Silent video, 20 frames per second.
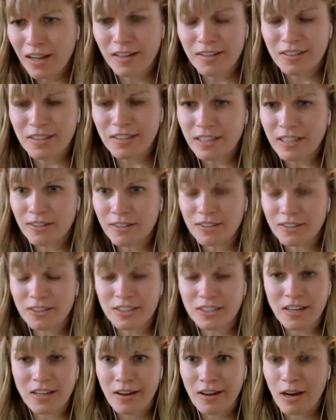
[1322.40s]
is
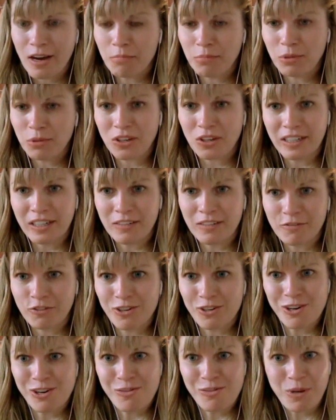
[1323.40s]
there's a plugin
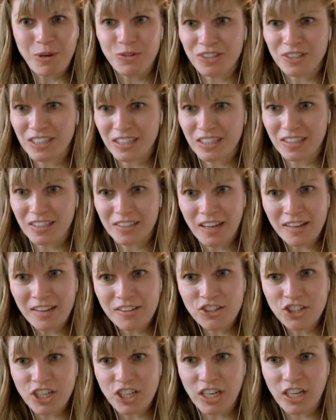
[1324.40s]
for our post
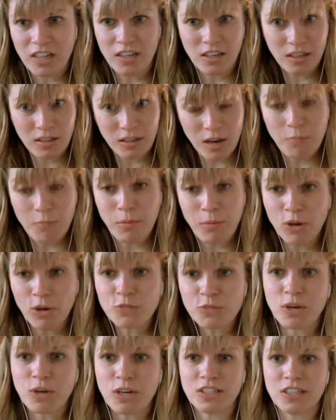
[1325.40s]
CSS chain and a
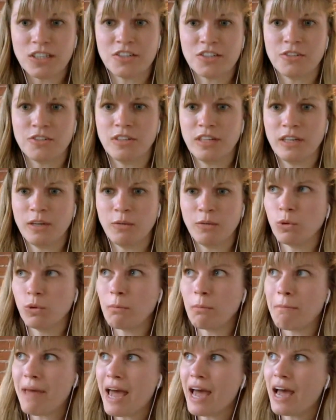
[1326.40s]
post processor that will
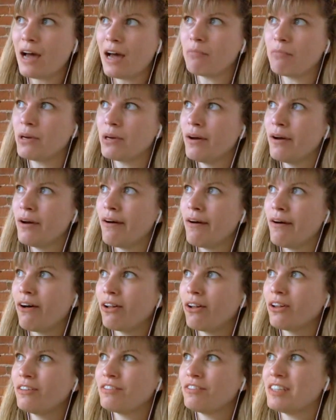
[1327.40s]
map
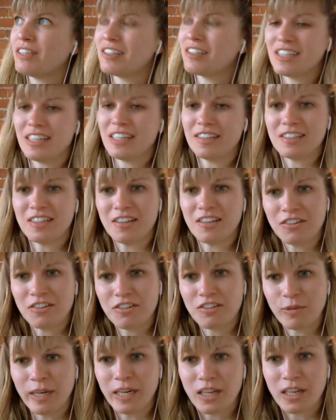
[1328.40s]
all of the
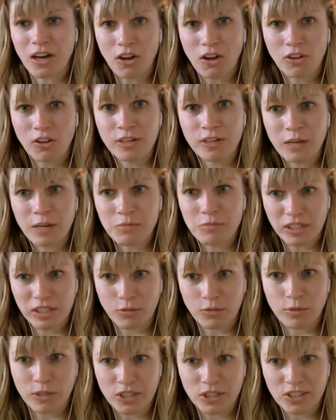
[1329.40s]
CSS3 color names,
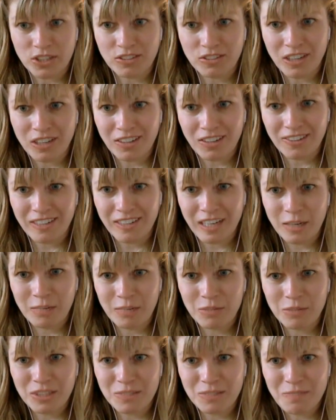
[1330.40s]
like original color
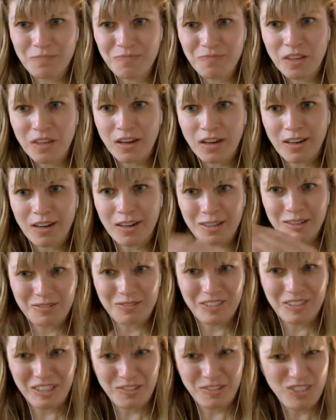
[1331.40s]
names
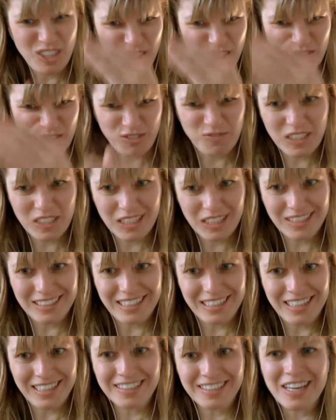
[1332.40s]
that from
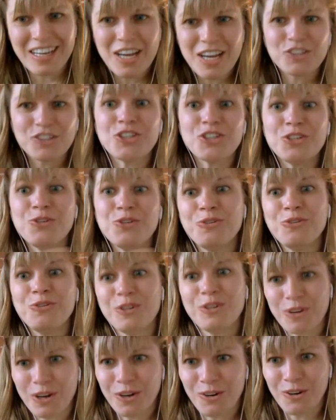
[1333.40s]
CSS, to
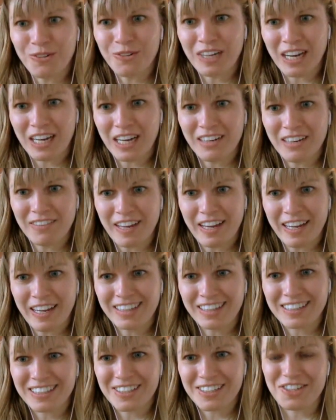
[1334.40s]
your own kind of
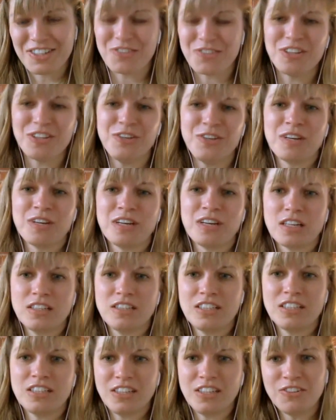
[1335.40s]
hex, so that you can
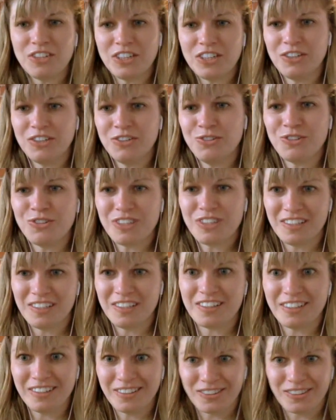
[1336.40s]
continue to use
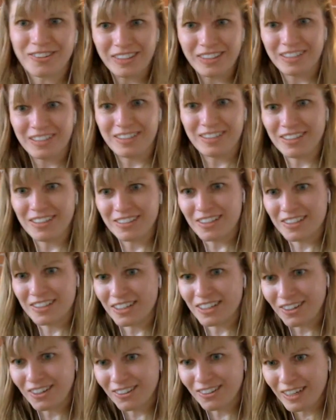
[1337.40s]
things that look like CSS
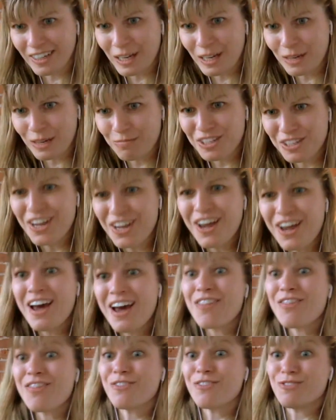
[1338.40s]
color names.
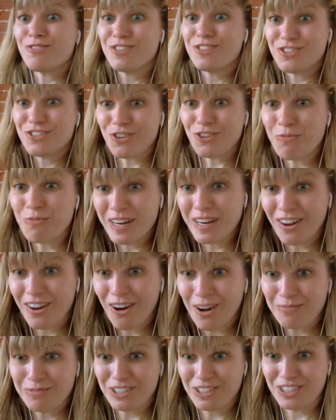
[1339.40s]
There are so many
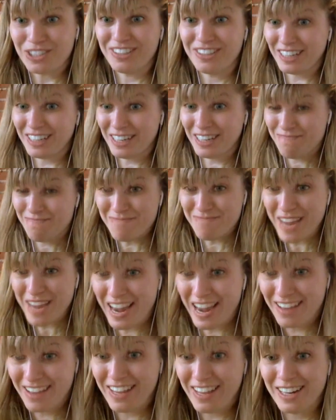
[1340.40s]
options, and
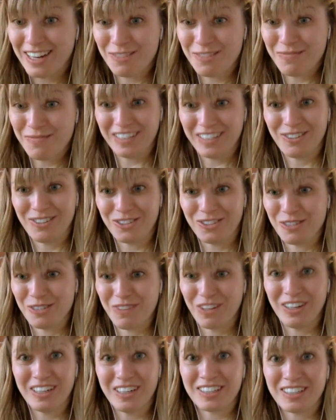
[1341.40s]
man, that is Pandora's
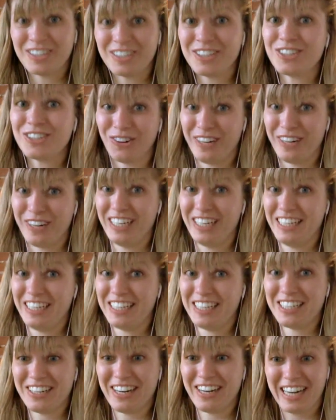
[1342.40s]
box. Sorry to
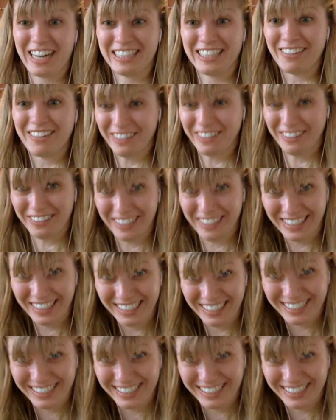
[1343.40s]
distract everyone.